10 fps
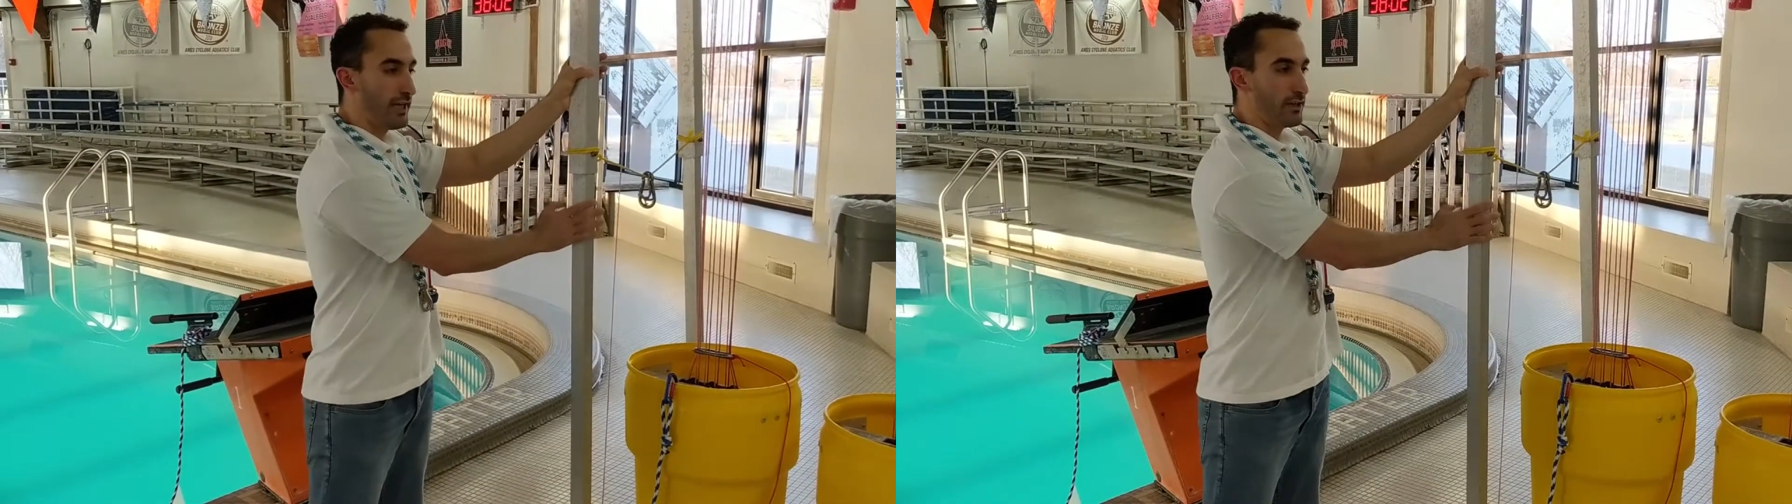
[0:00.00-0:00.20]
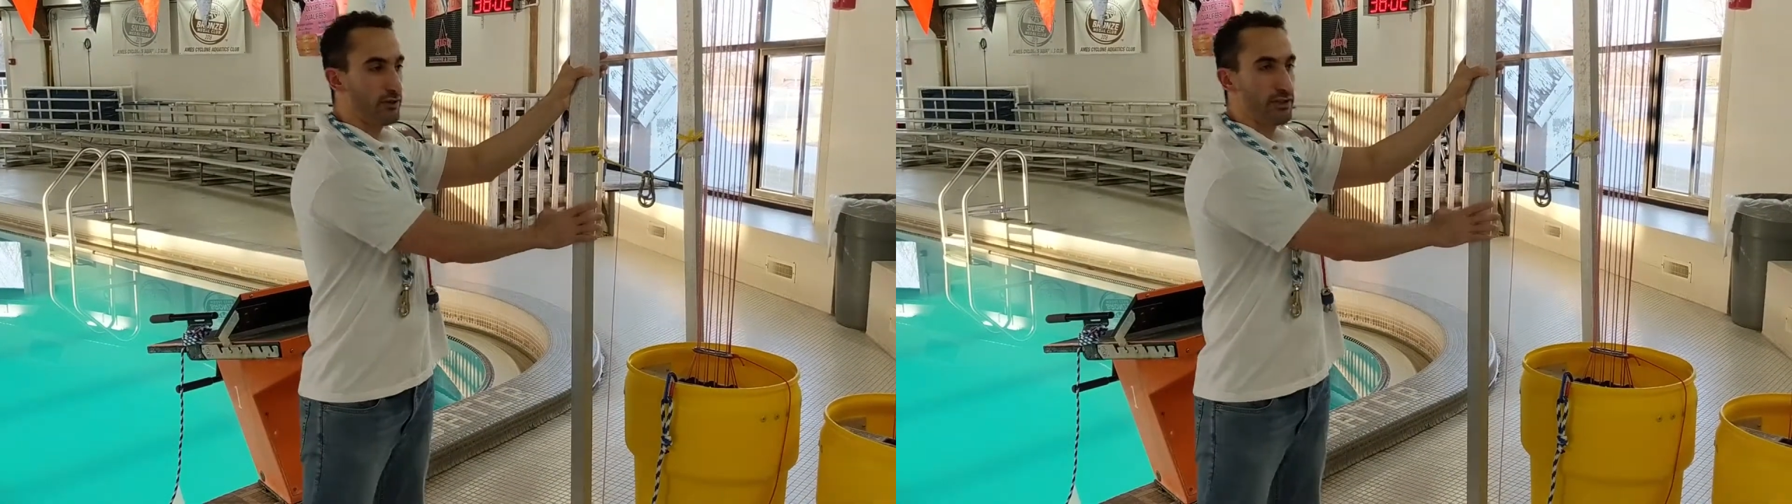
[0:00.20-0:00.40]

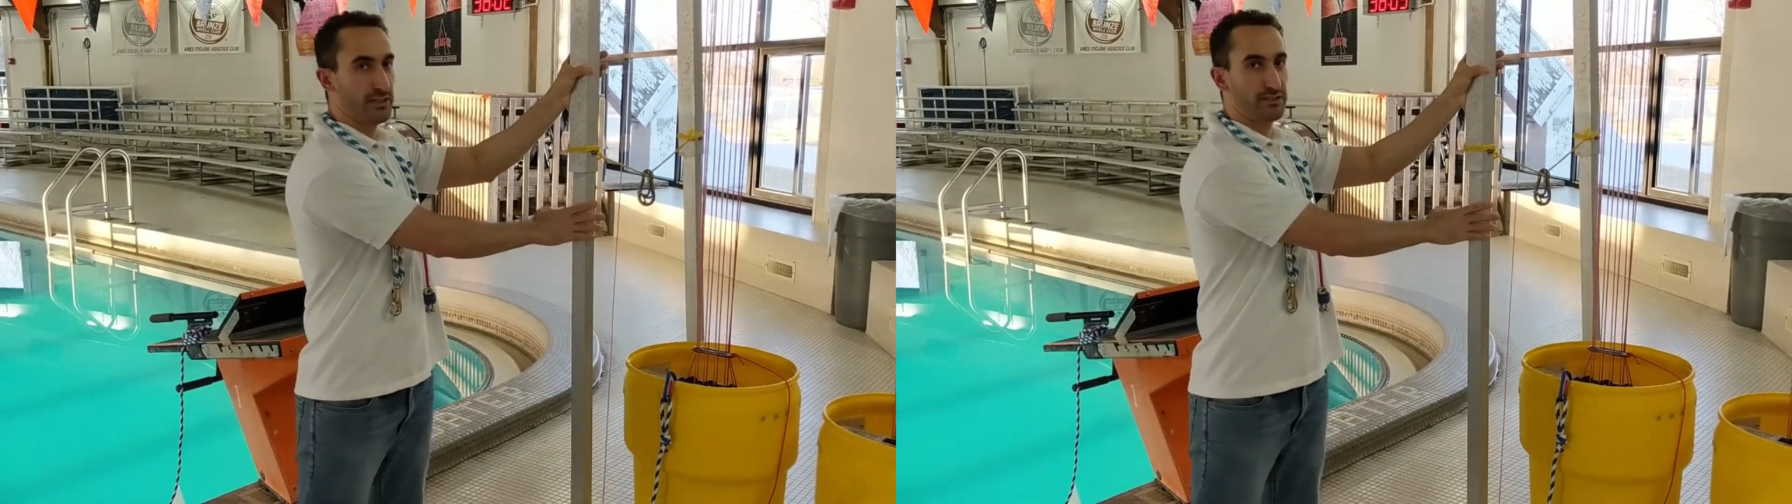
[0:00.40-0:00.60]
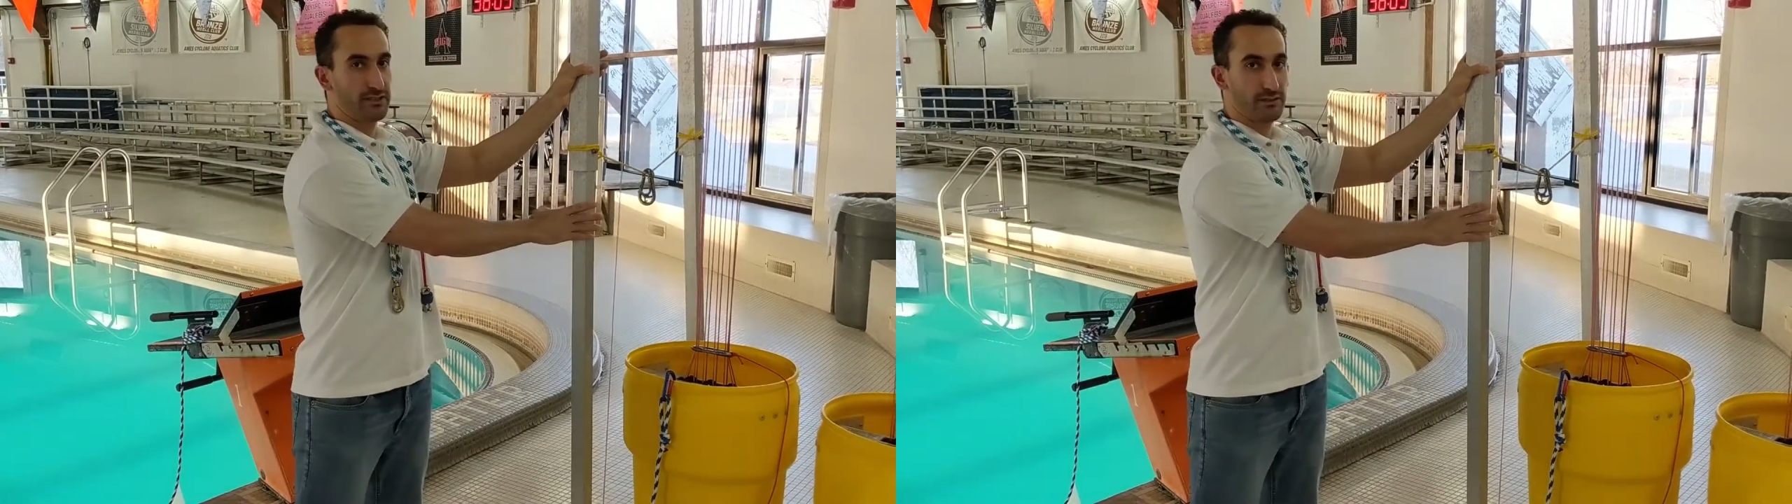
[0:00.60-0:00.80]
anchor it
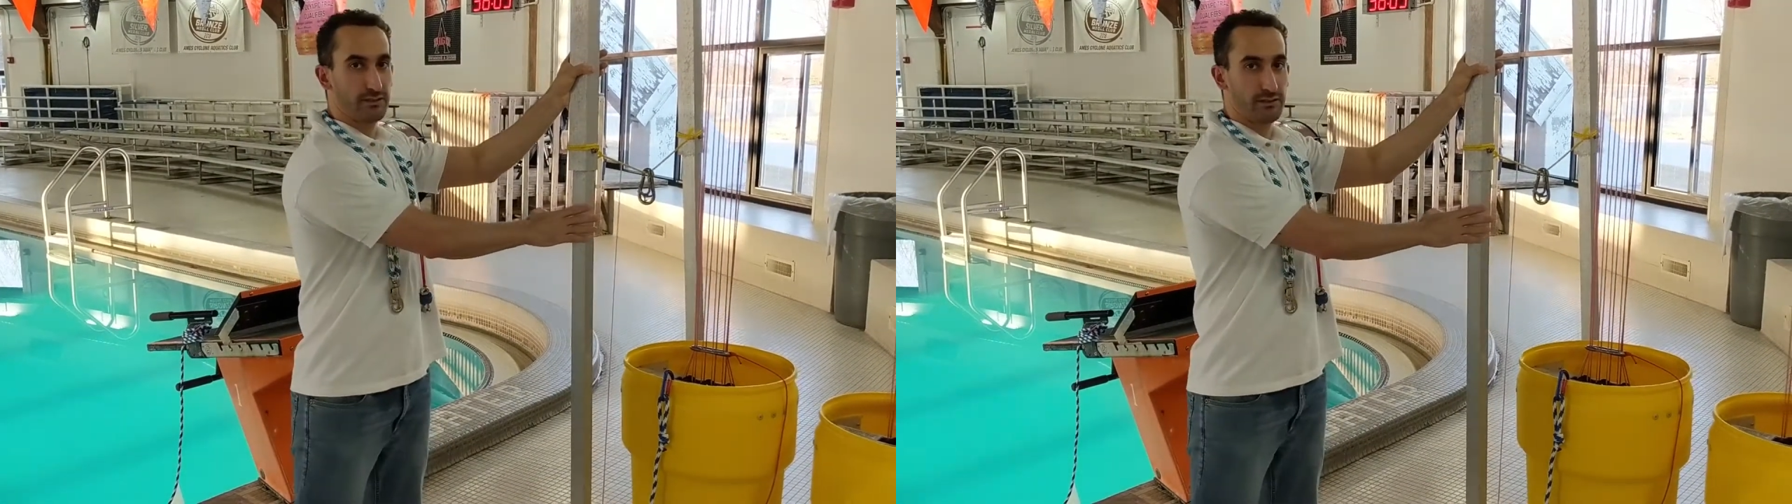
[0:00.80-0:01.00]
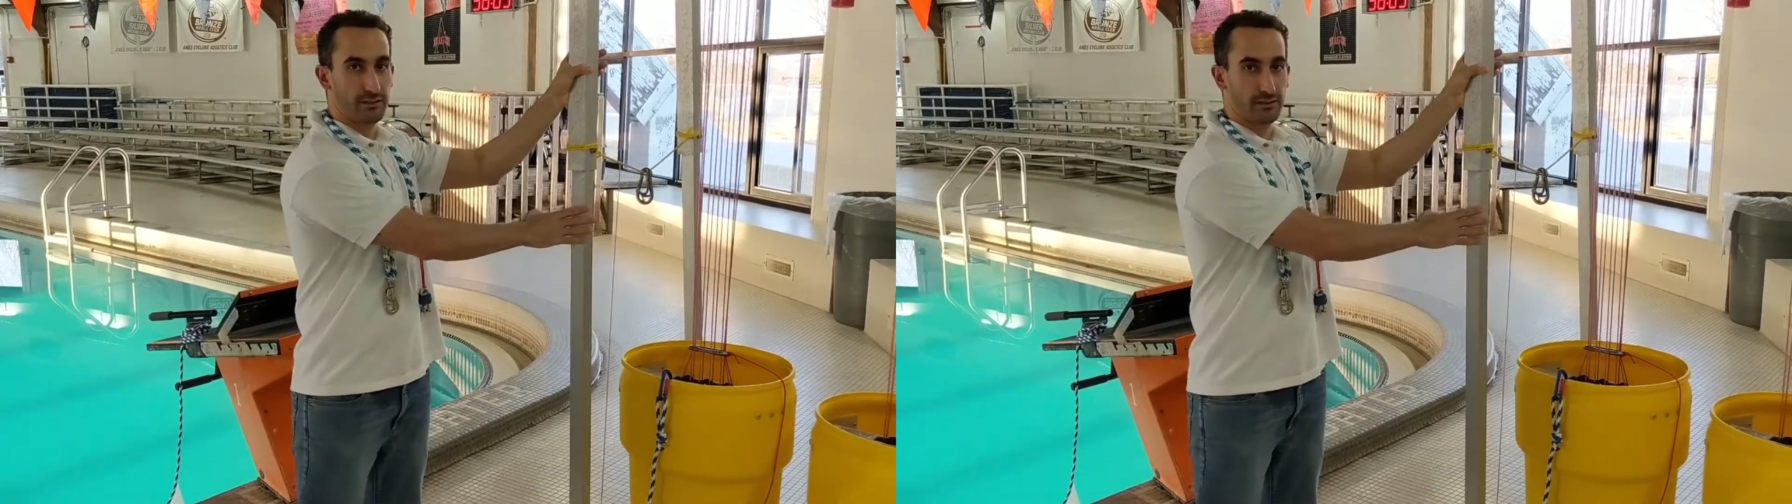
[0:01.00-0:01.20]

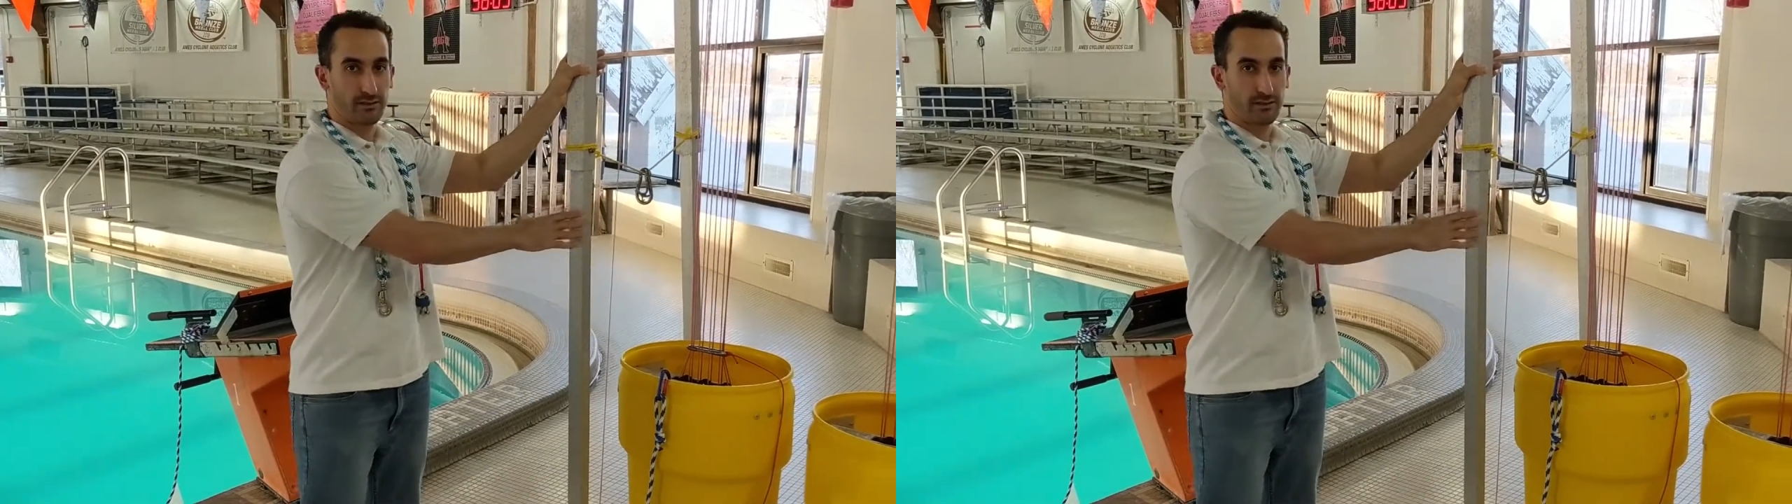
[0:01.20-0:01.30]
into